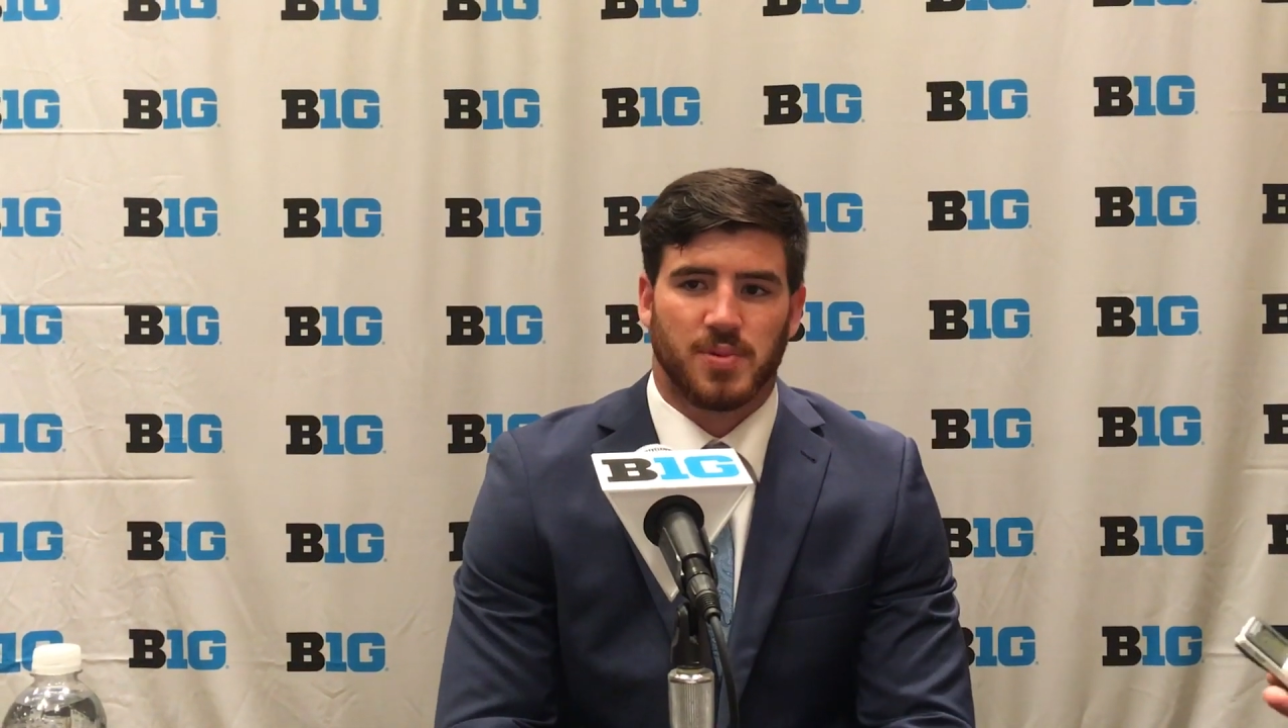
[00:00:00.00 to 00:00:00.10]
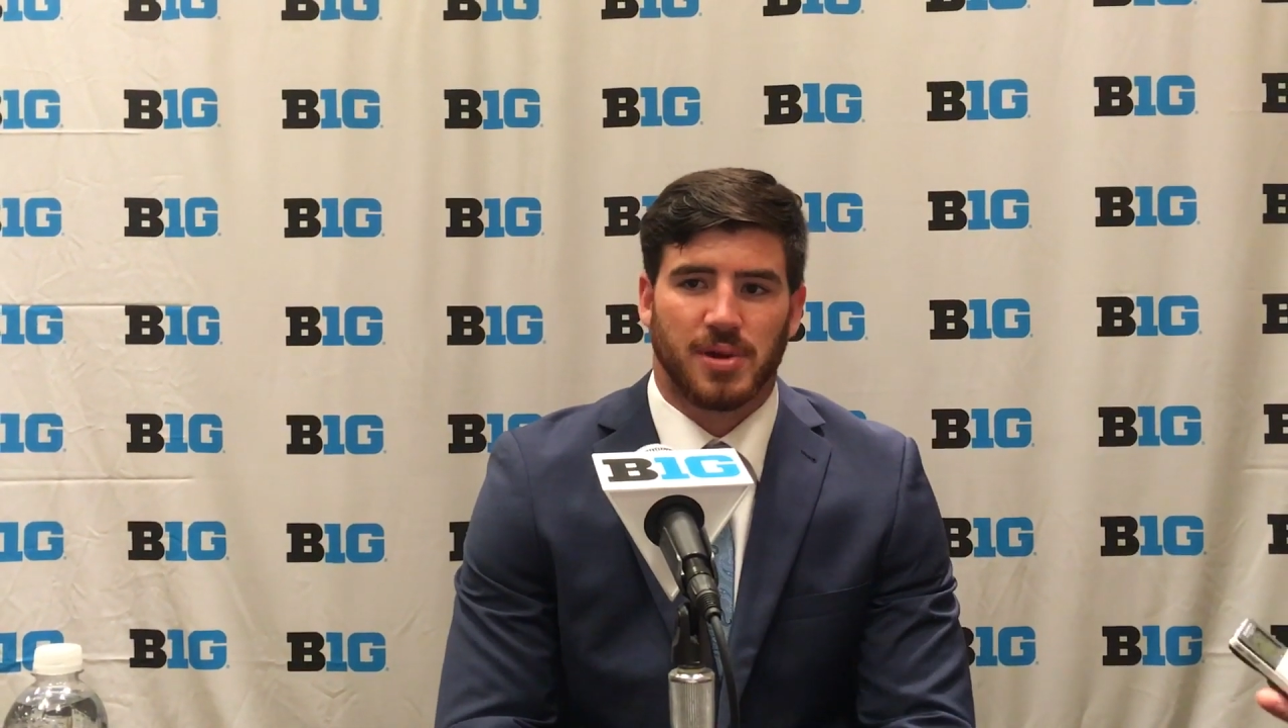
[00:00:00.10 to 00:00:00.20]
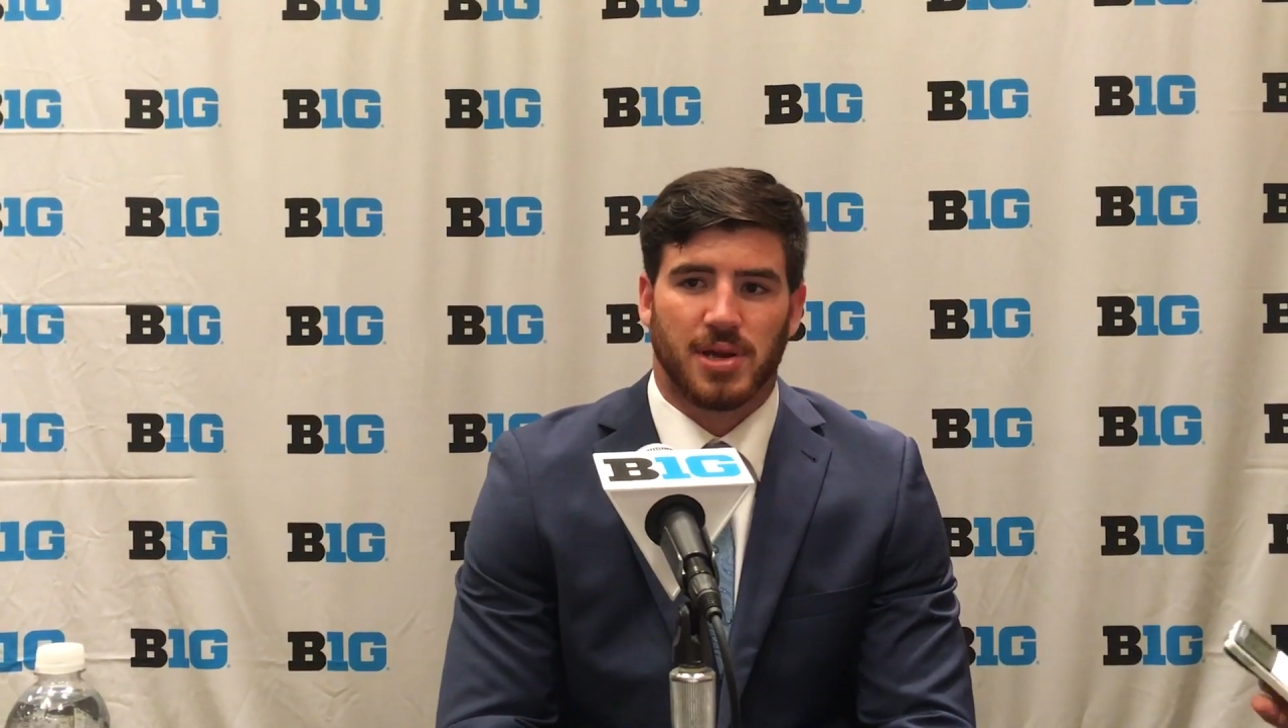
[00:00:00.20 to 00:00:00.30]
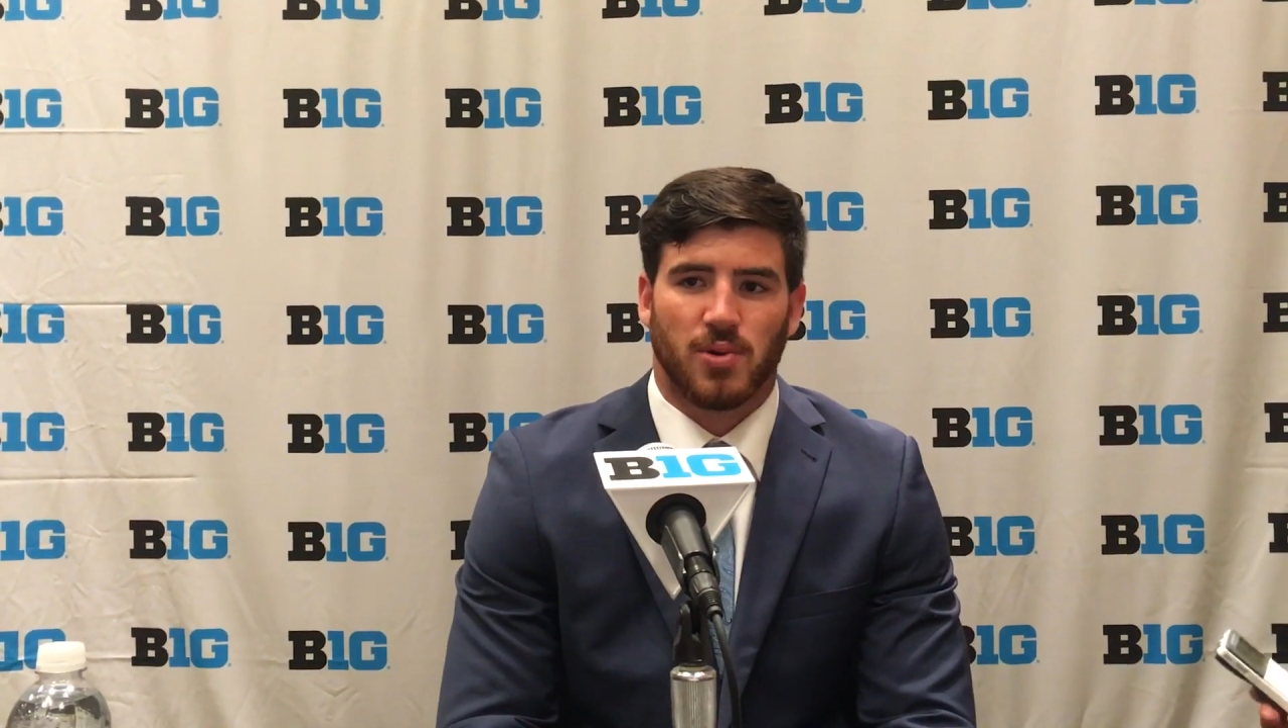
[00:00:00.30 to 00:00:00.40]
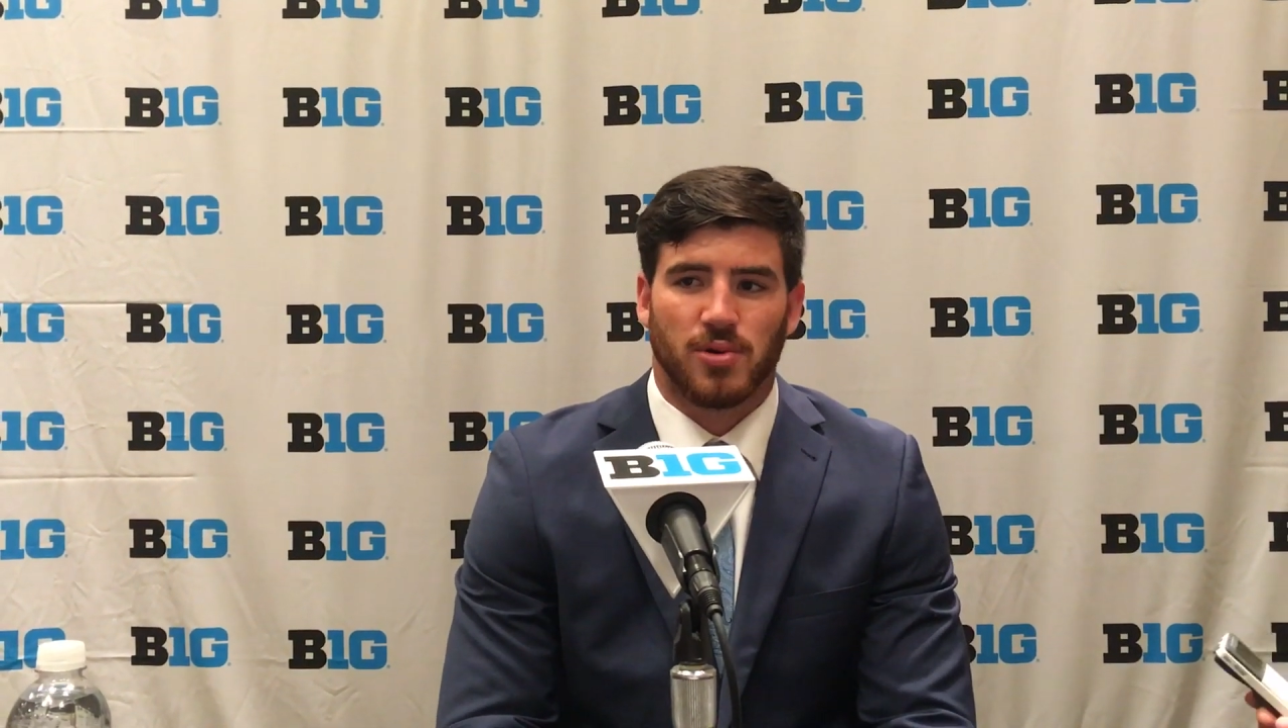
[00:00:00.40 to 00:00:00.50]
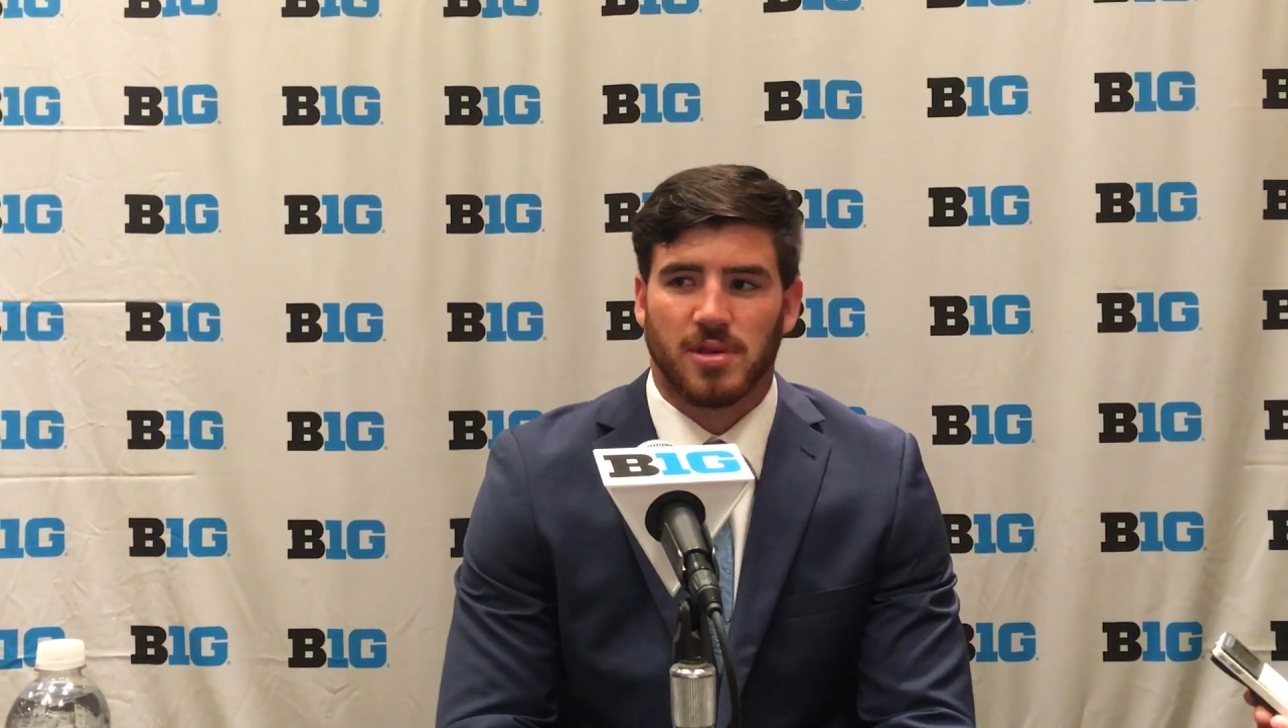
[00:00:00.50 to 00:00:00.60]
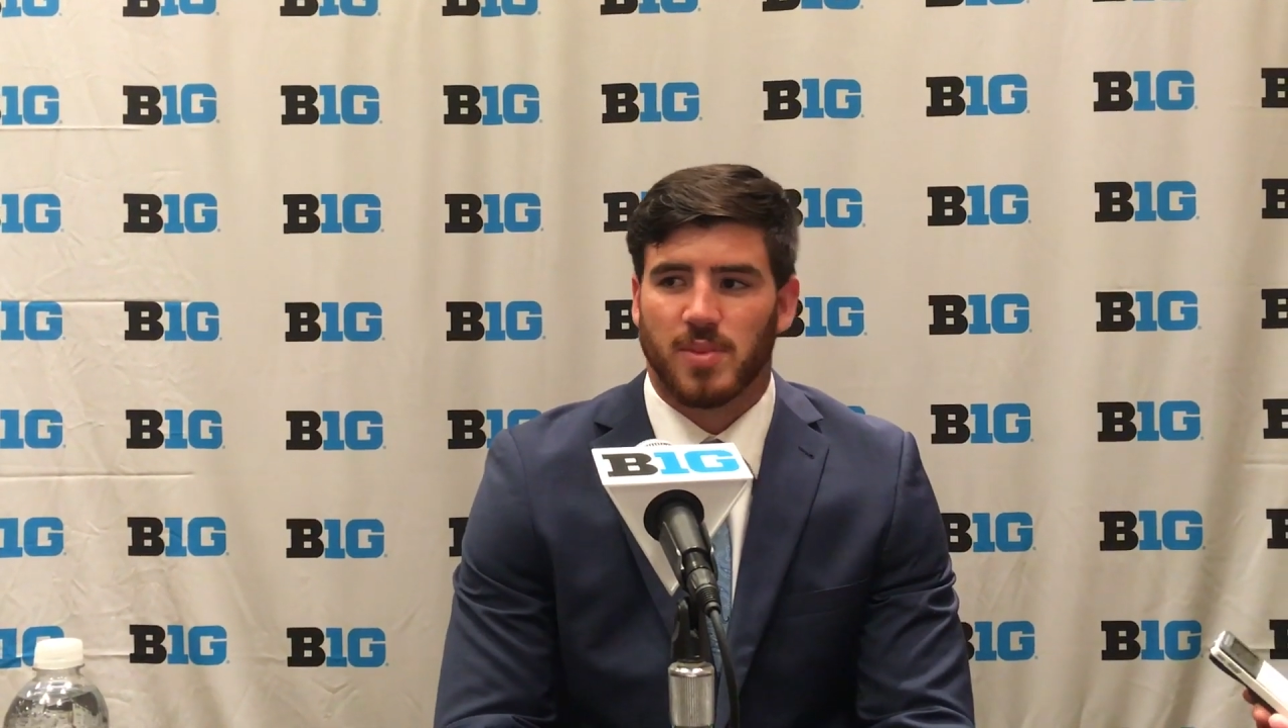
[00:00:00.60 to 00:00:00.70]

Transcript: pretty cool to